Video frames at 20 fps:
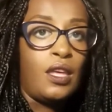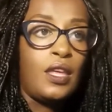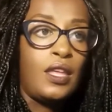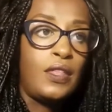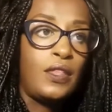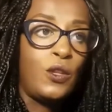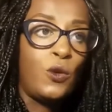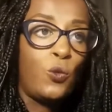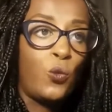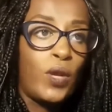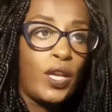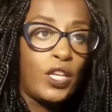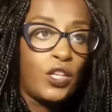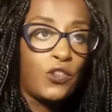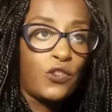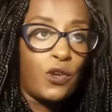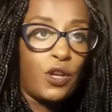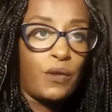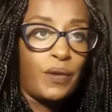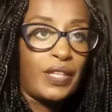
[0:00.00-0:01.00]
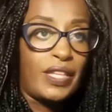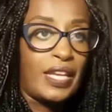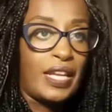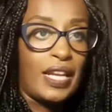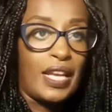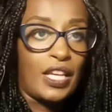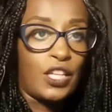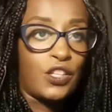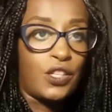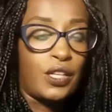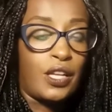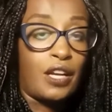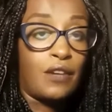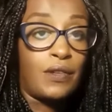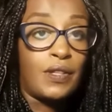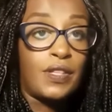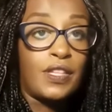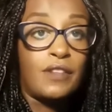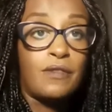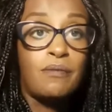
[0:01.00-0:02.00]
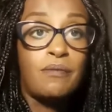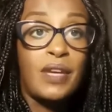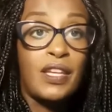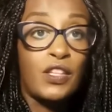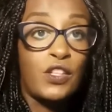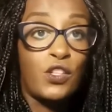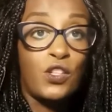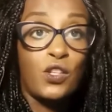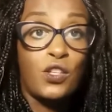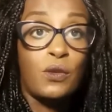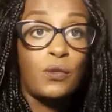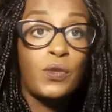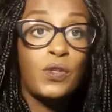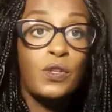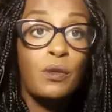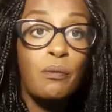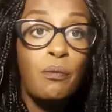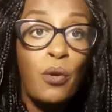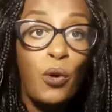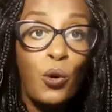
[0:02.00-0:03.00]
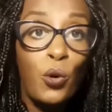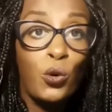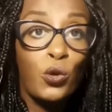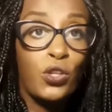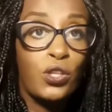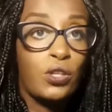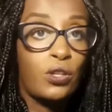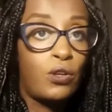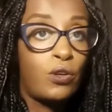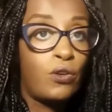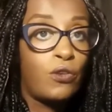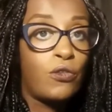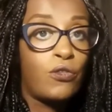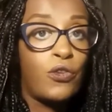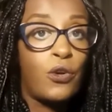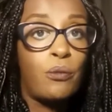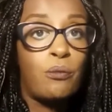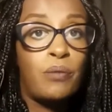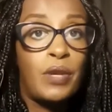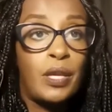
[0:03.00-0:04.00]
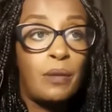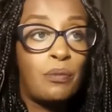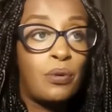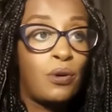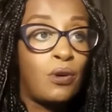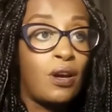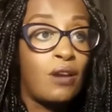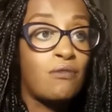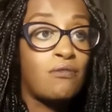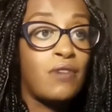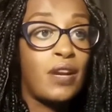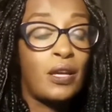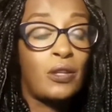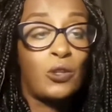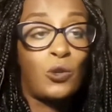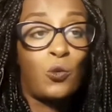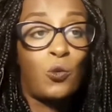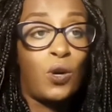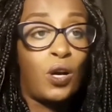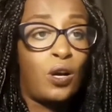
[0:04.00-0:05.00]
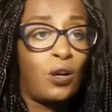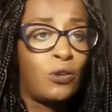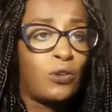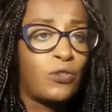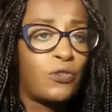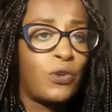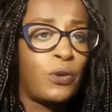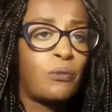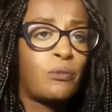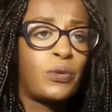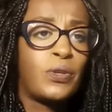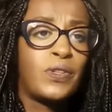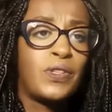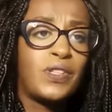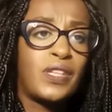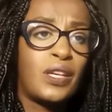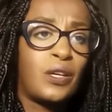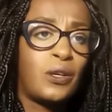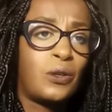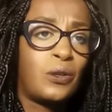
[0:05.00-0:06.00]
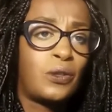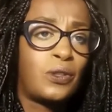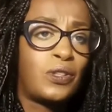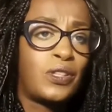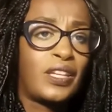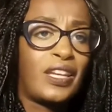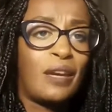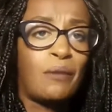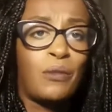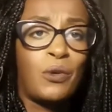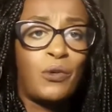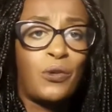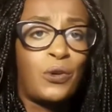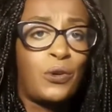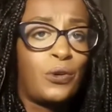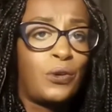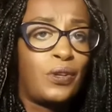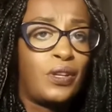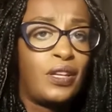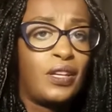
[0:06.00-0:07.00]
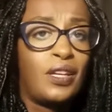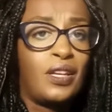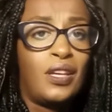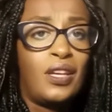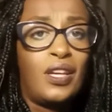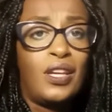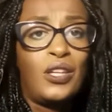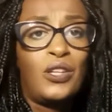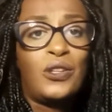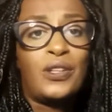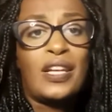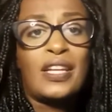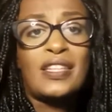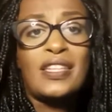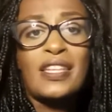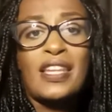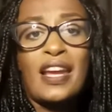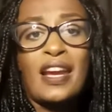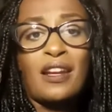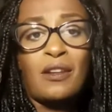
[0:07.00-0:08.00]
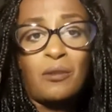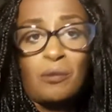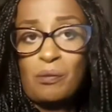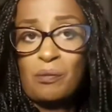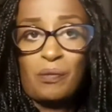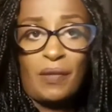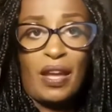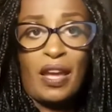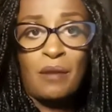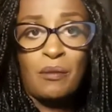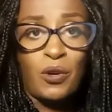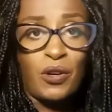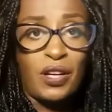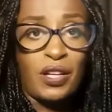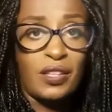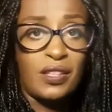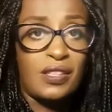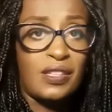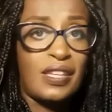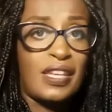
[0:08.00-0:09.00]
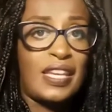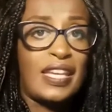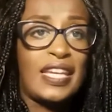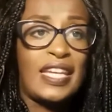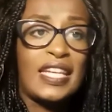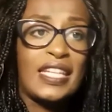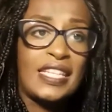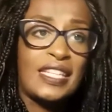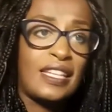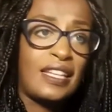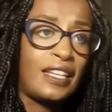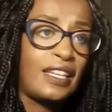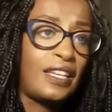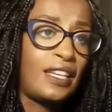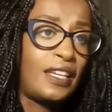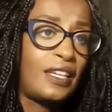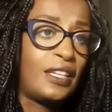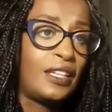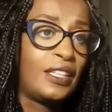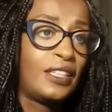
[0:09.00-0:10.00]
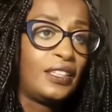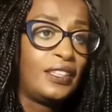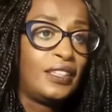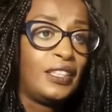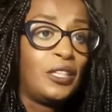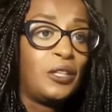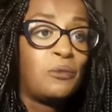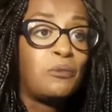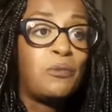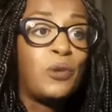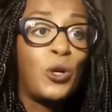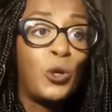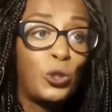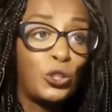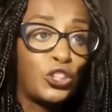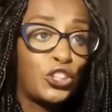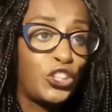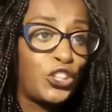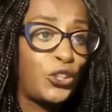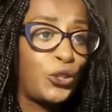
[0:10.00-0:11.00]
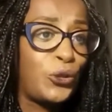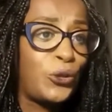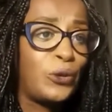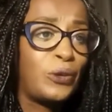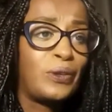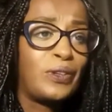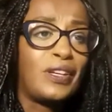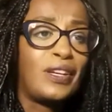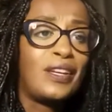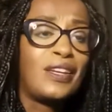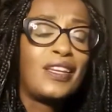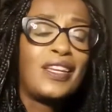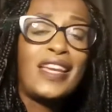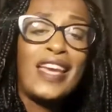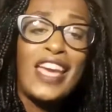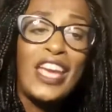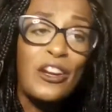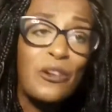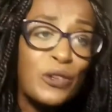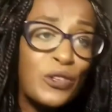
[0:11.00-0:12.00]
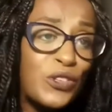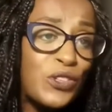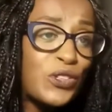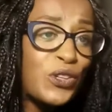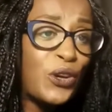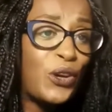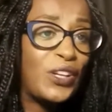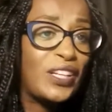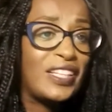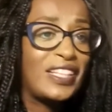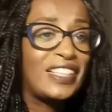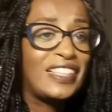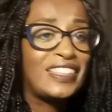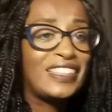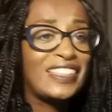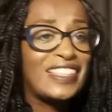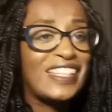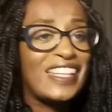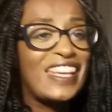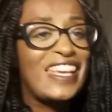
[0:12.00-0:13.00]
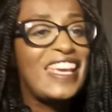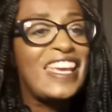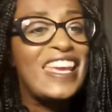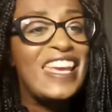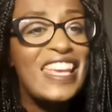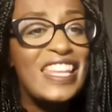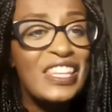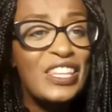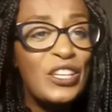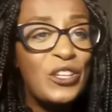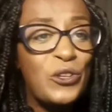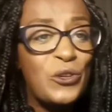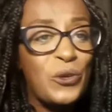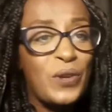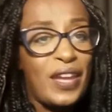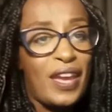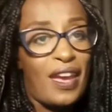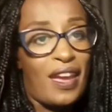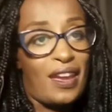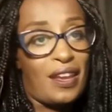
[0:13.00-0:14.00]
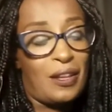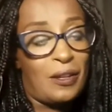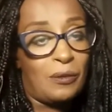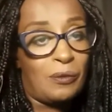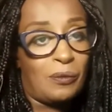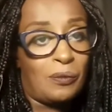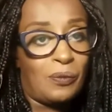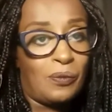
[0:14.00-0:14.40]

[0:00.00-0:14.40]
In the weeks following the election, I received messages of support from people around the world, from Brazil to Cameroon, United Arab Emirates, Italy, Portugal, here in Scotland, in the UK.